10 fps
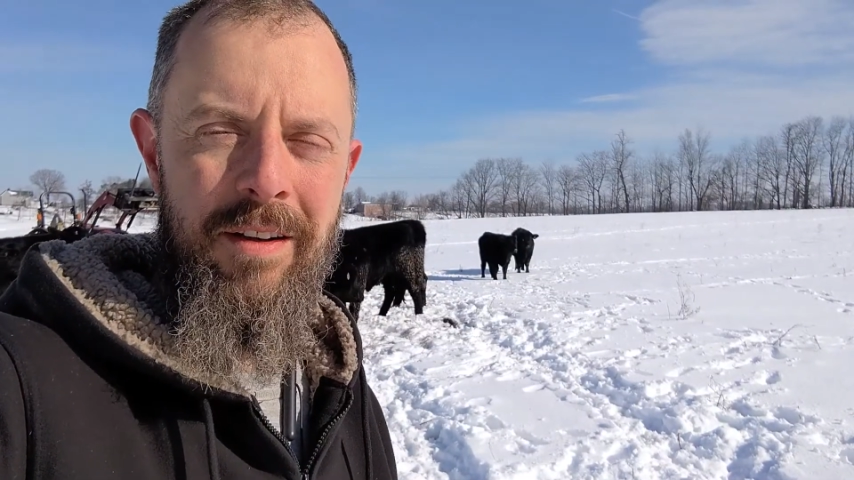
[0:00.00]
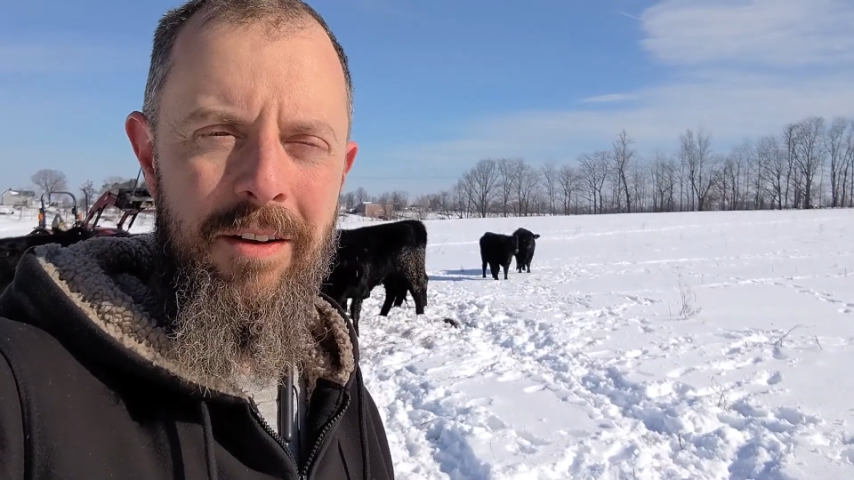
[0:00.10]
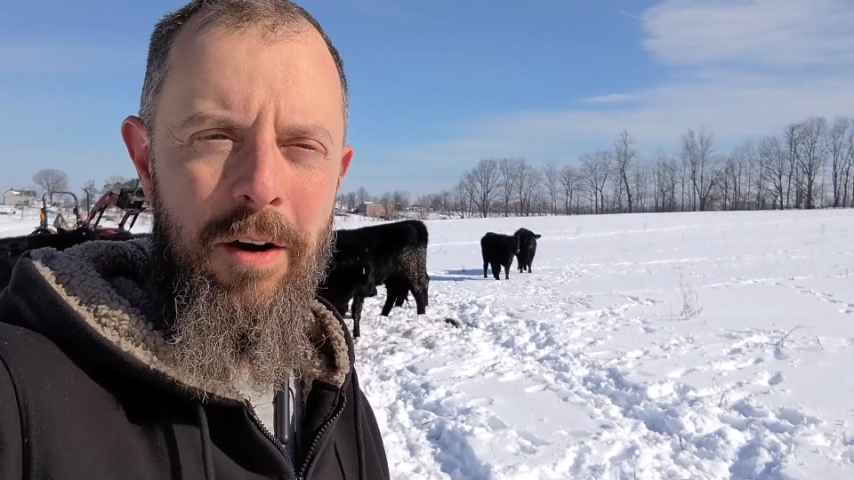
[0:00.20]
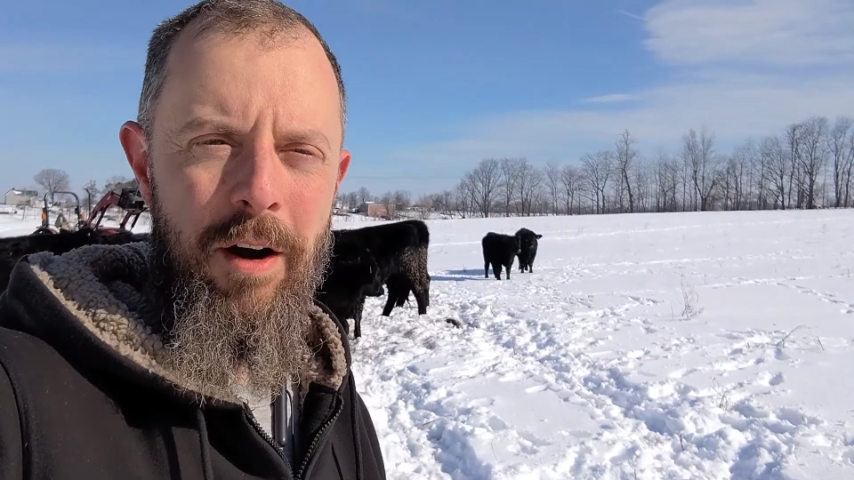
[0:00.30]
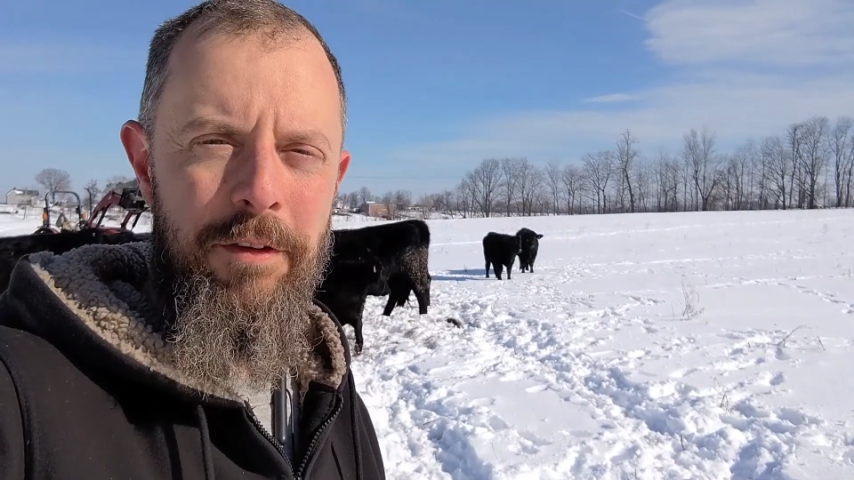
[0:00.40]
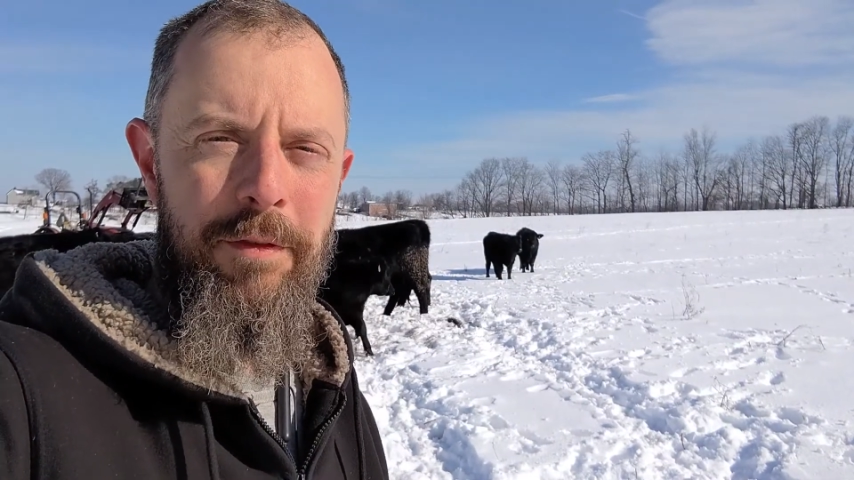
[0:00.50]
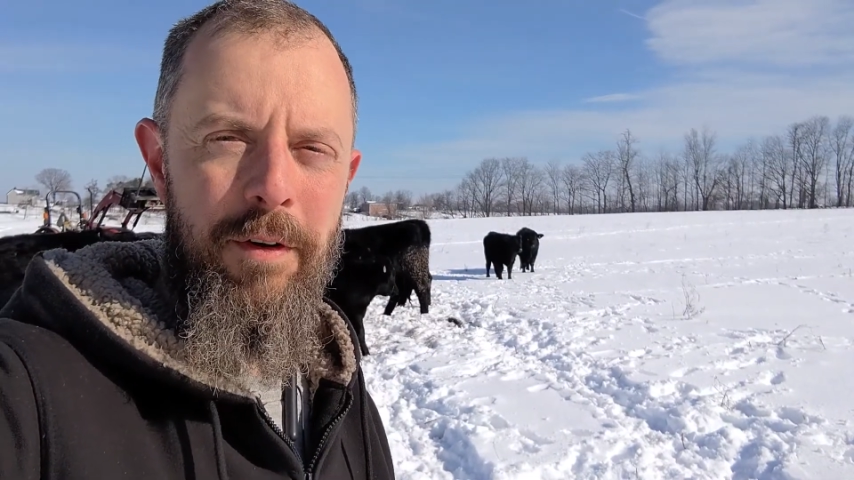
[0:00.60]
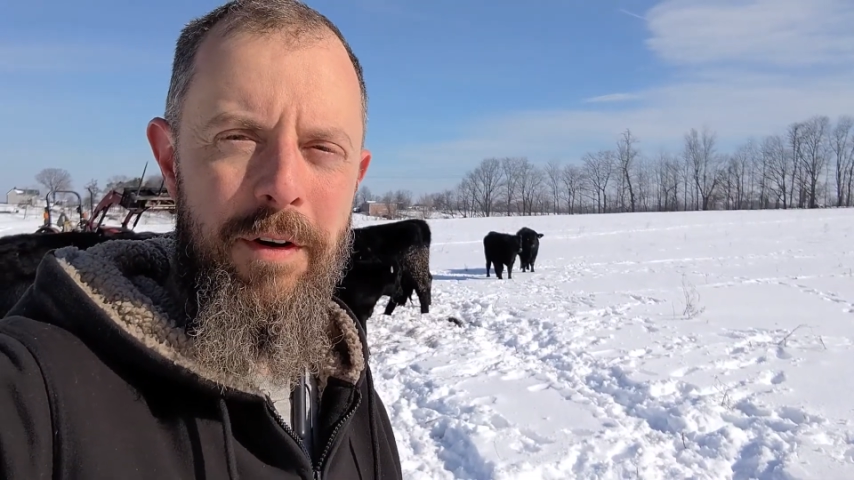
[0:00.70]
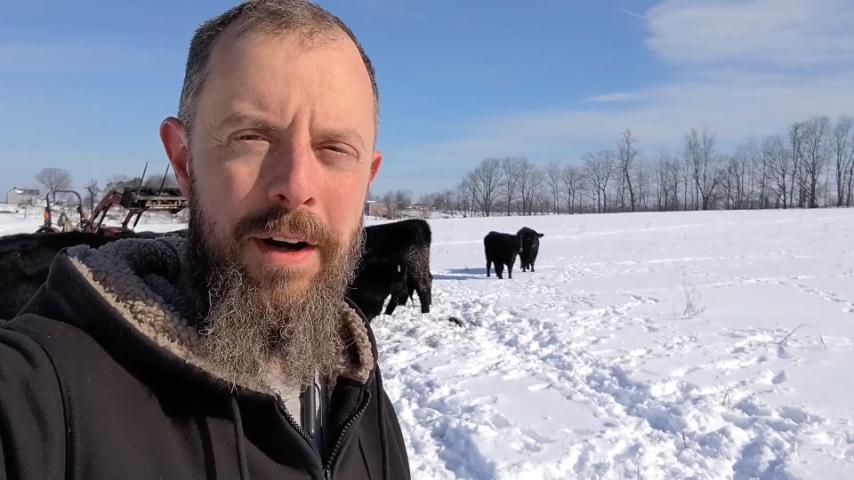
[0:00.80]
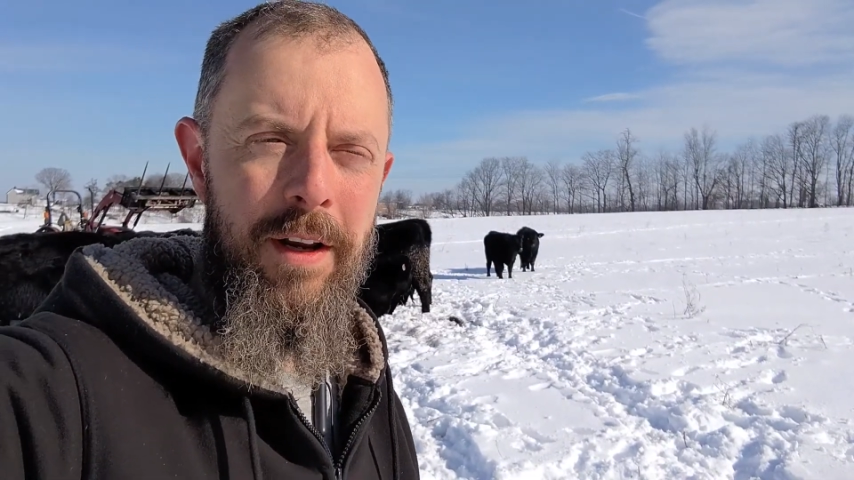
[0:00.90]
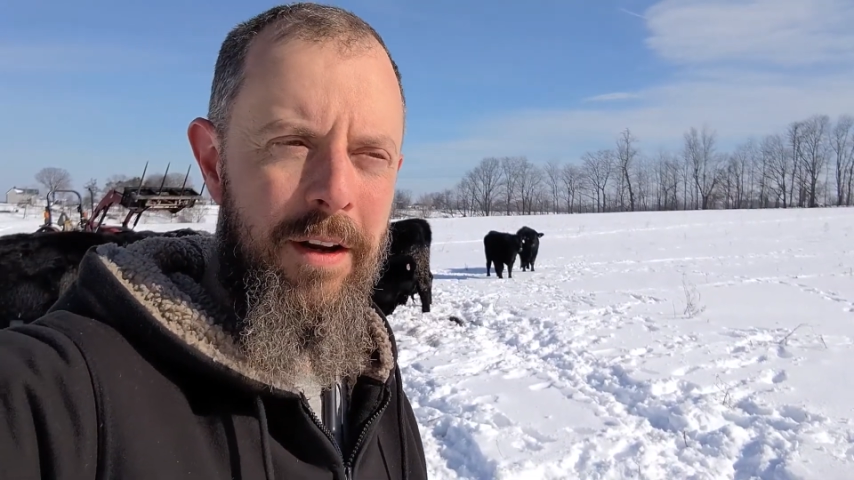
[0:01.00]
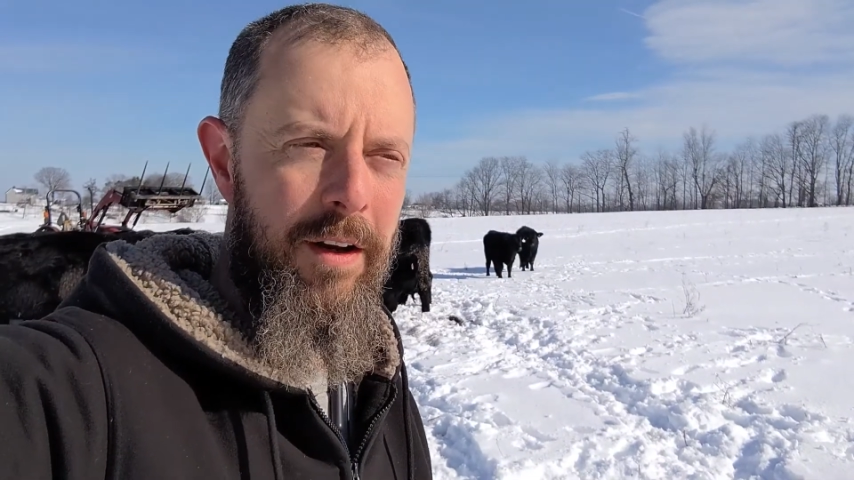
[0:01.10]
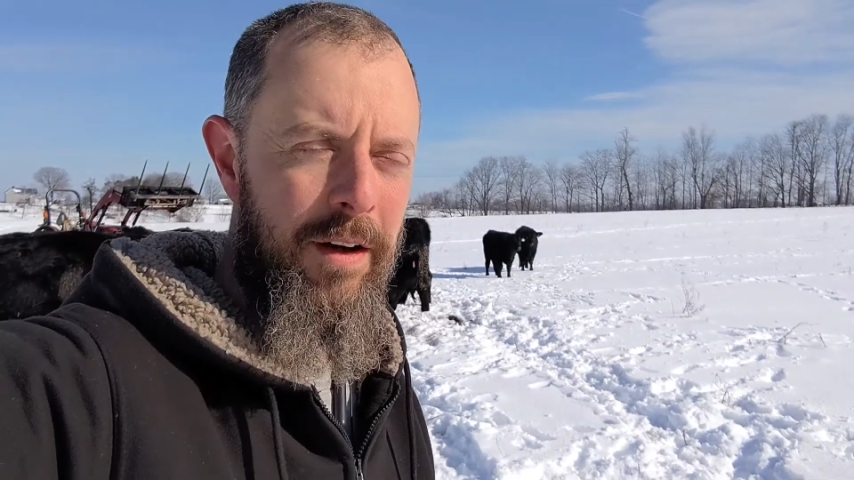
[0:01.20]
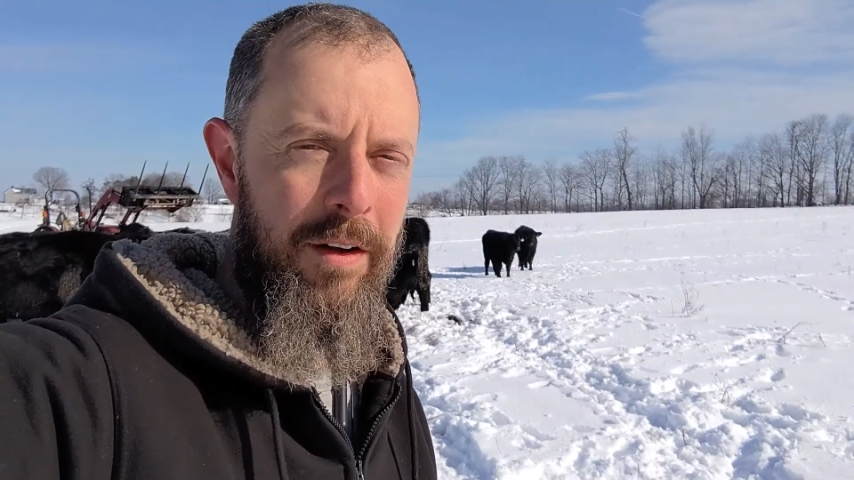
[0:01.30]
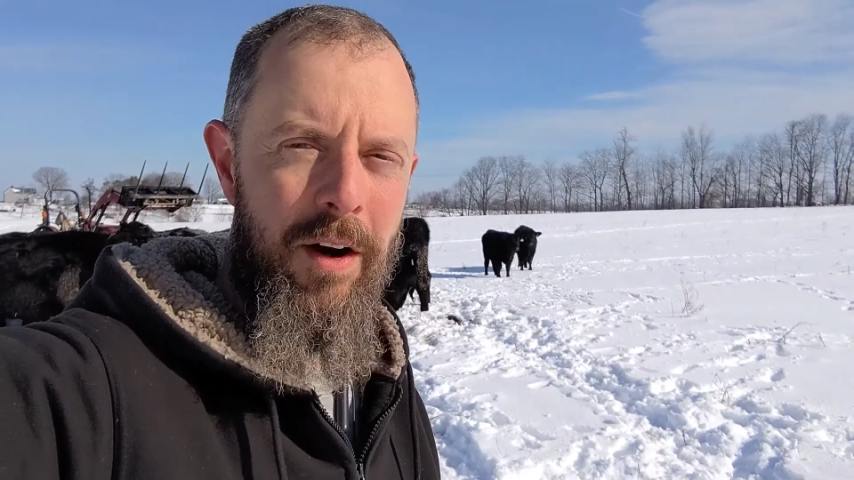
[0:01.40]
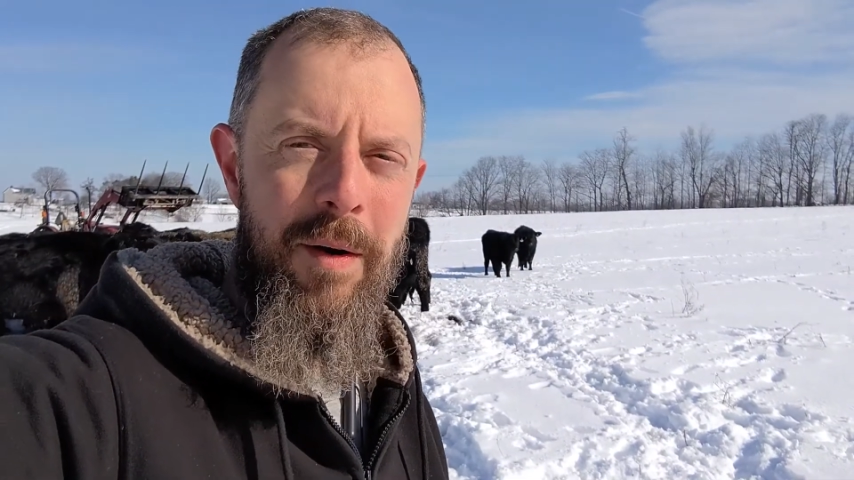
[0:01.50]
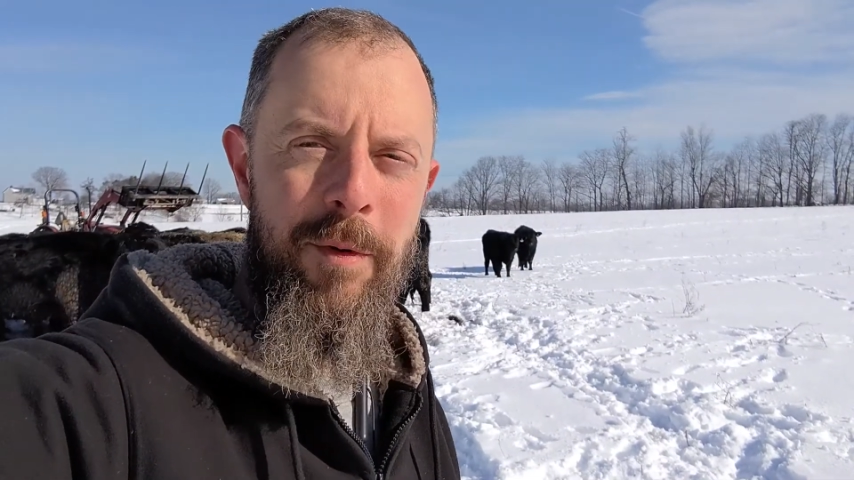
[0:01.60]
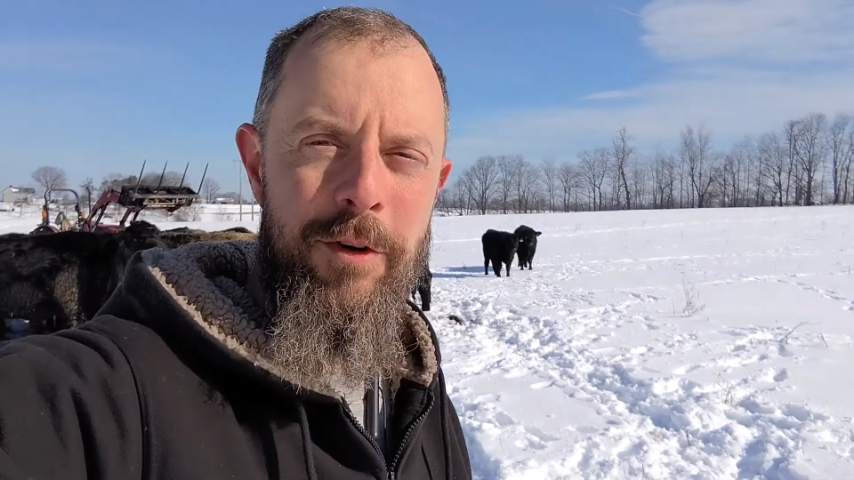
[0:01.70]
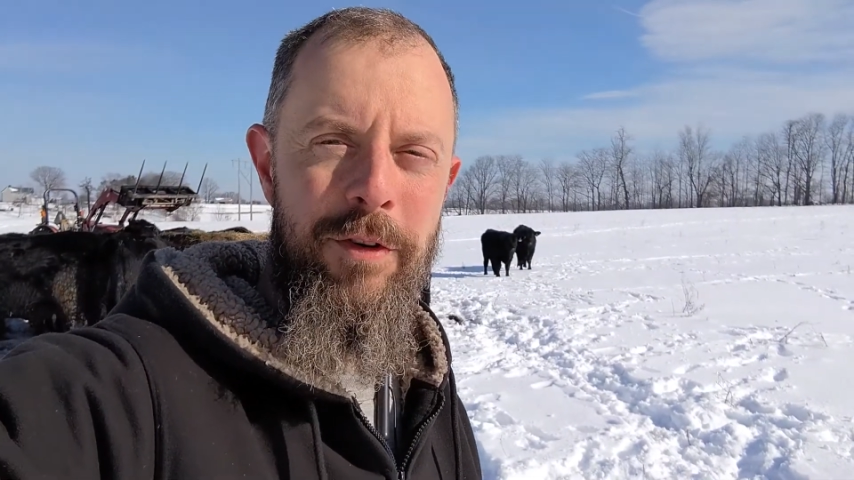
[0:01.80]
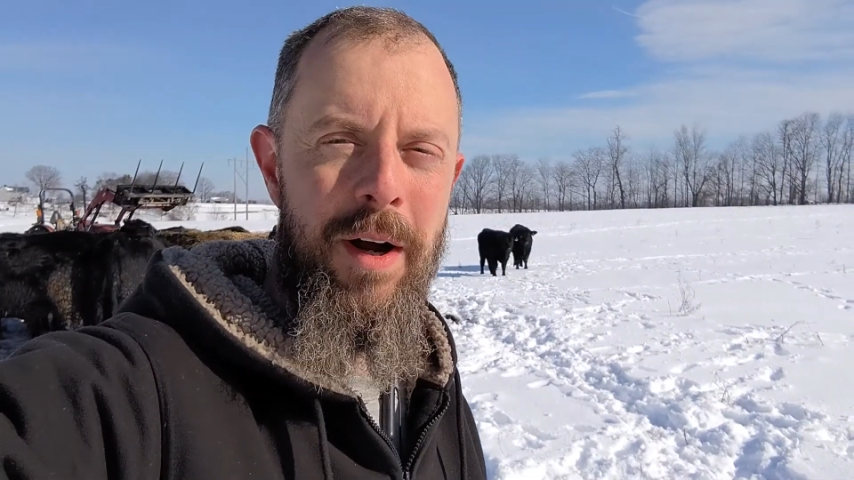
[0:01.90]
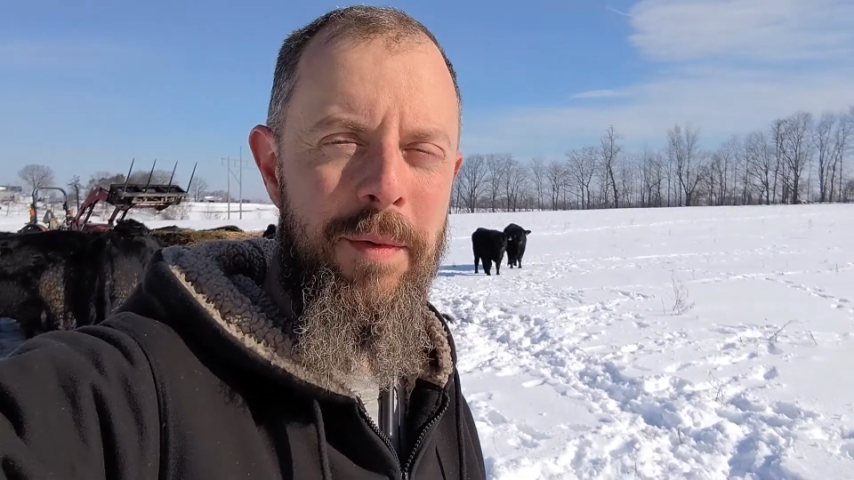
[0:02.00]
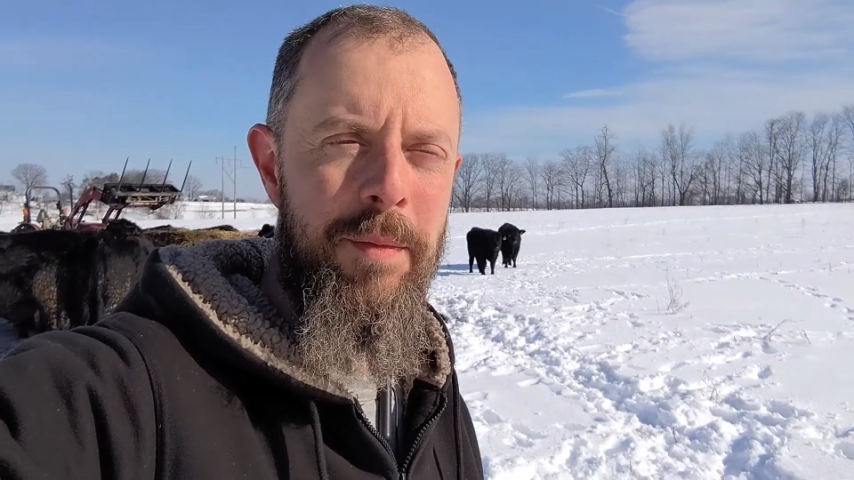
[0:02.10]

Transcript: cause for any alarm or drama,